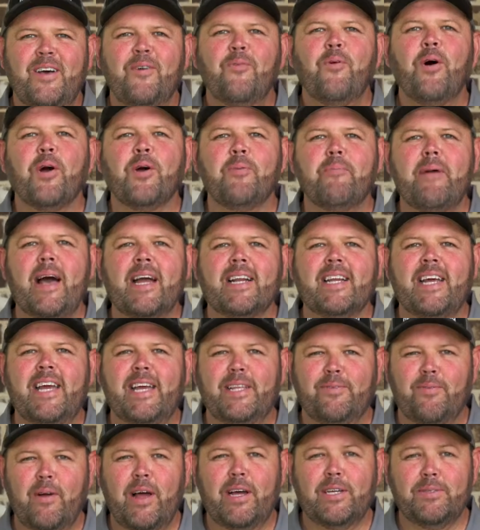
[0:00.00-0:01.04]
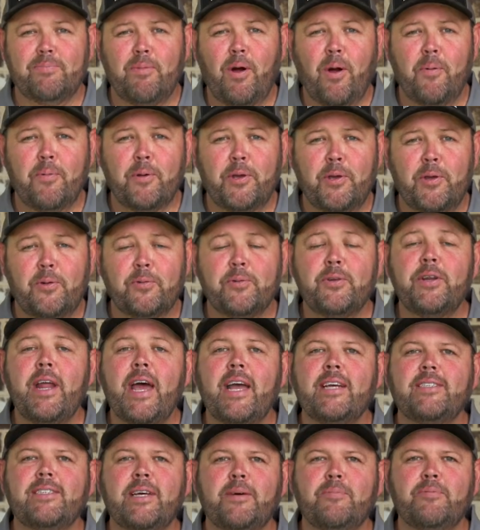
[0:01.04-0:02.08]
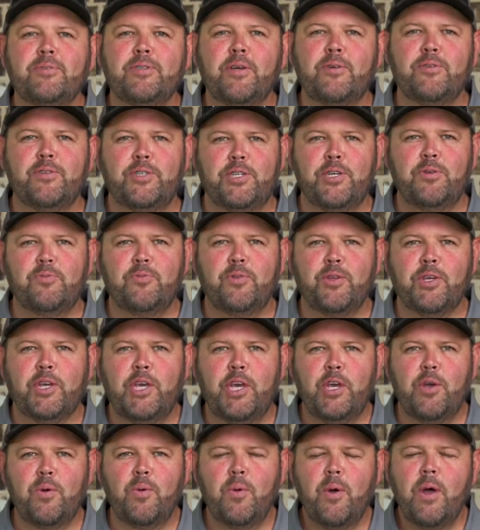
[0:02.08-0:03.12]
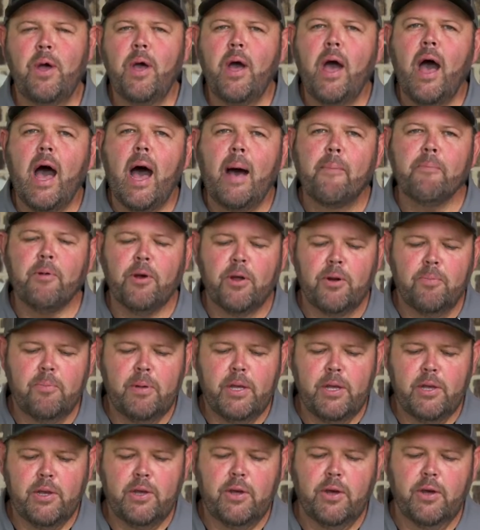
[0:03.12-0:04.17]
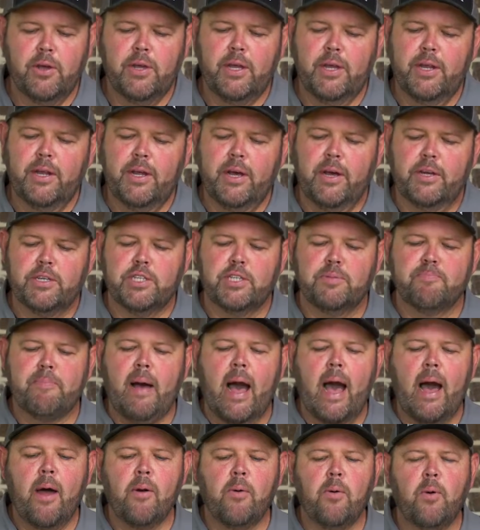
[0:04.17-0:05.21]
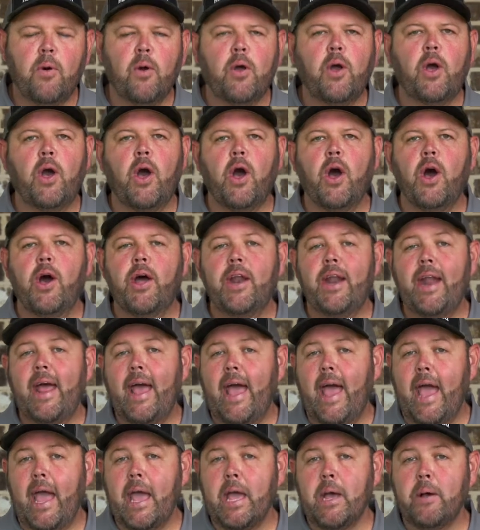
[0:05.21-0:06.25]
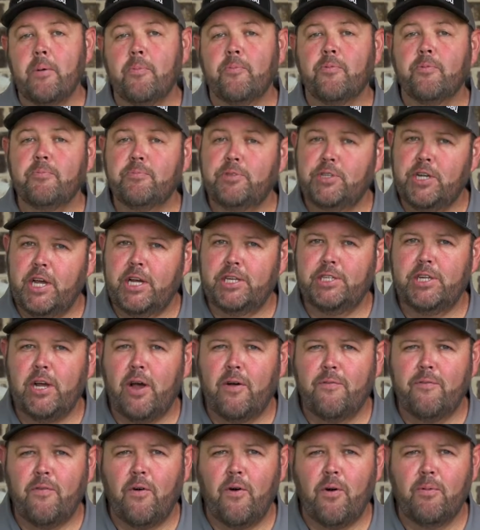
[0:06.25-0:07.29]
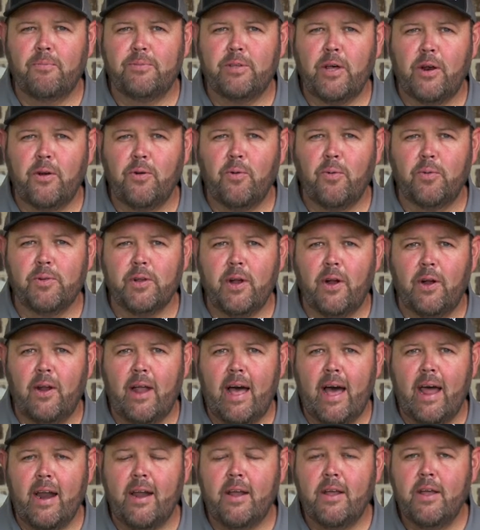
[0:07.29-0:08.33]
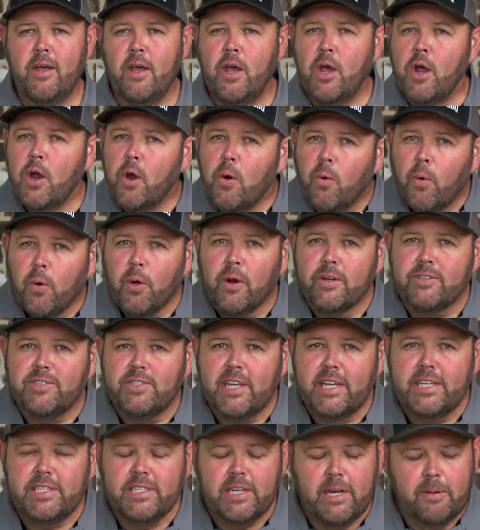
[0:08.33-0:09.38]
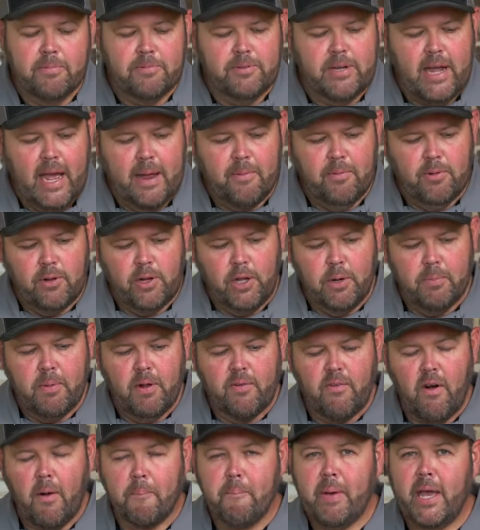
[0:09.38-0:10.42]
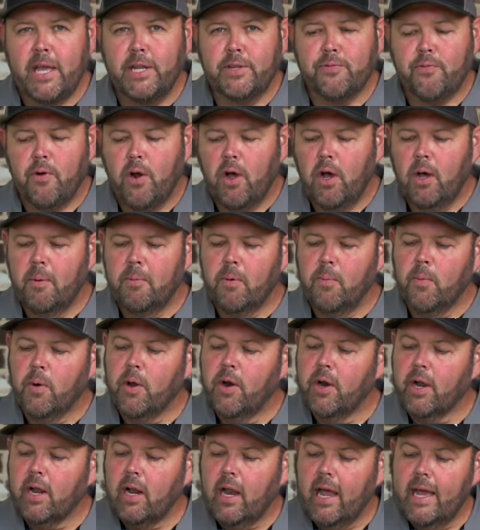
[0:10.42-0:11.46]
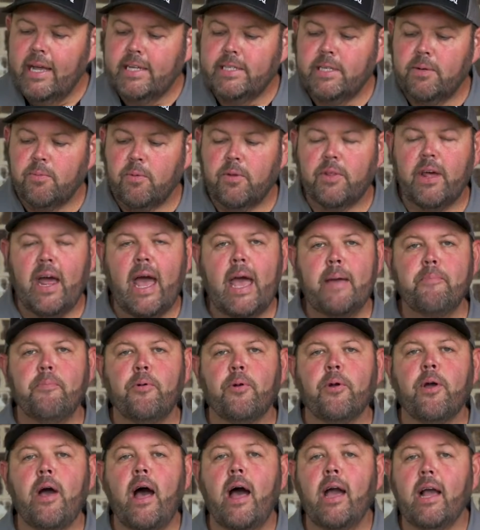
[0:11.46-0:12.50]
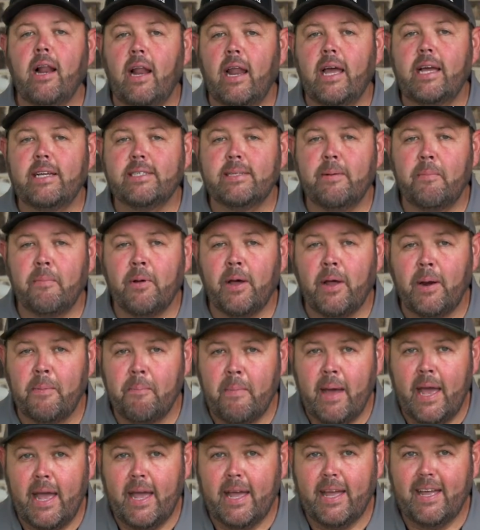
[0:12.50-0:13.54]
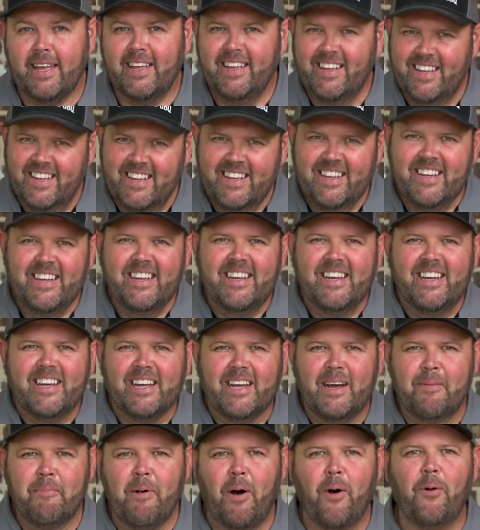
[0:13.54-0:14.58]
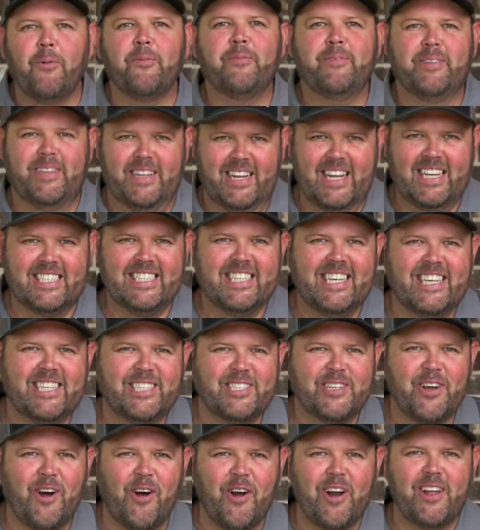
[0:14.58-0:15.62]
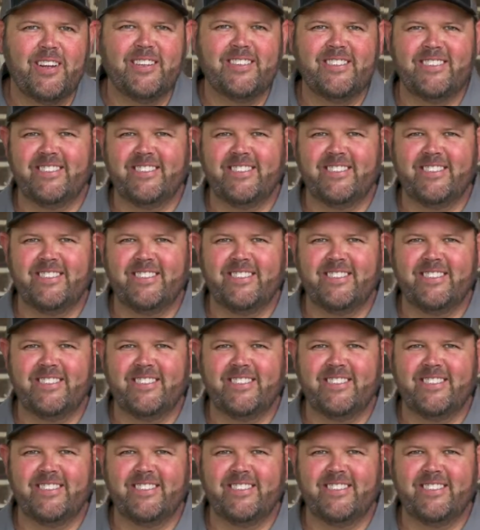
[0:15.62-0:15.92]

Welcome back to Heath Rouse Barbecue. In today's episode of Shooting the Q, I'm going to be cooking a spiral cut ham from Cheshire Farms out of North Carolina. We're going to season it up today with a little bit of our peach rub, and we're going to glaze it with an apricot glaze I'm going to make. Come on, let's get started.